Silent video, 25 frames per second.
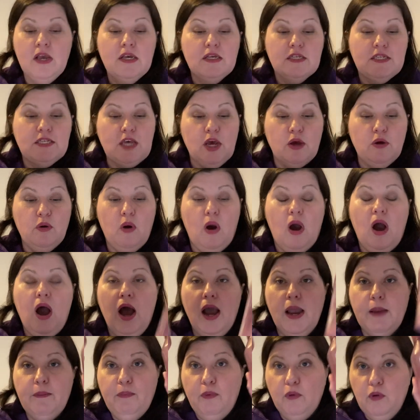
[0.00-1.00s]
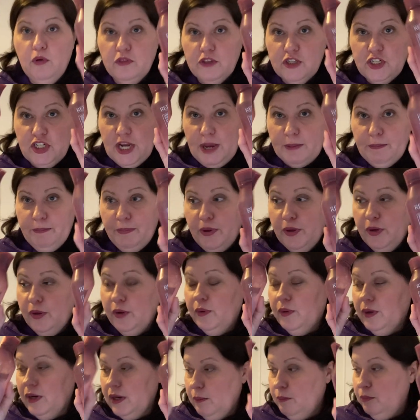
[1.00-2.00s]
So, I bought the
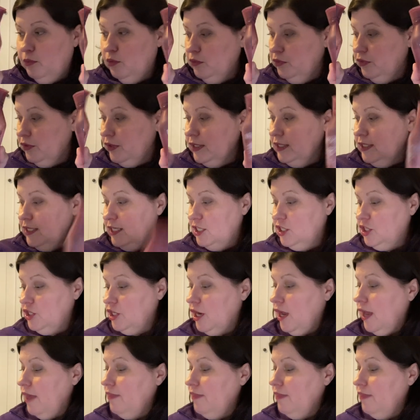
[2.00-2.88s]
shampoo and I bought the conditioner.